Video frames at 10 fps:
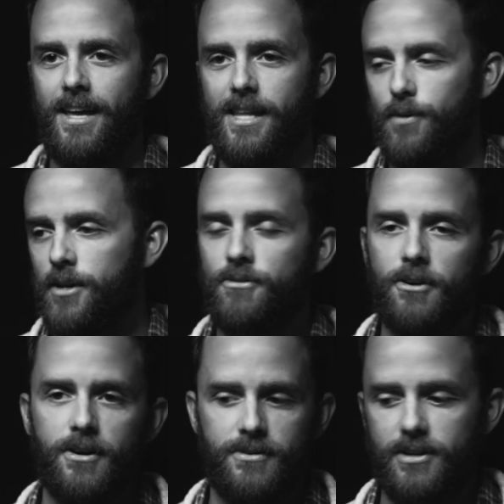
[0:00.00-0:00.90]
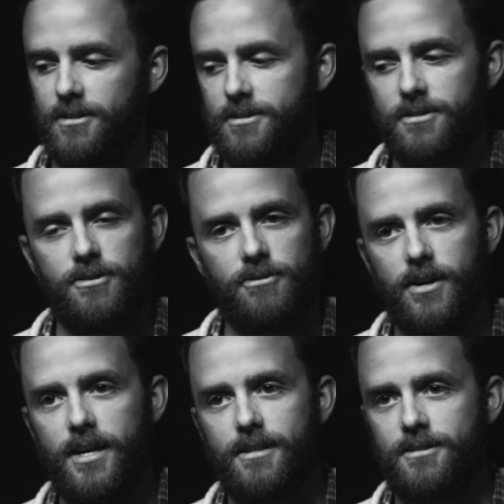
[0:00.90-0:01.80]
And they went through and they're like, this is so
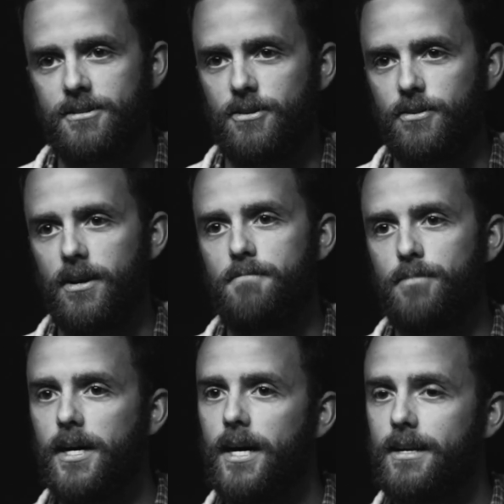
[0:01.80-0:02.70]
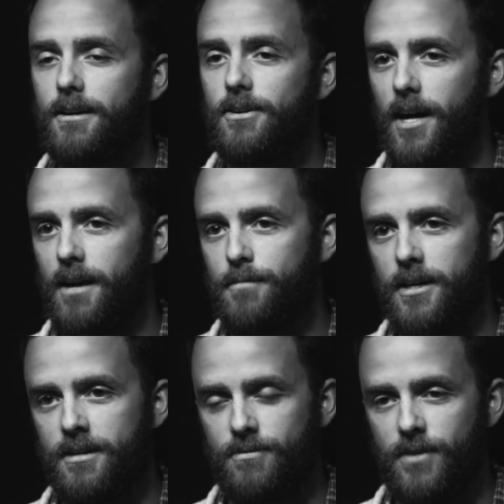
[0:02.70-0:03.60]
great, but Clima is a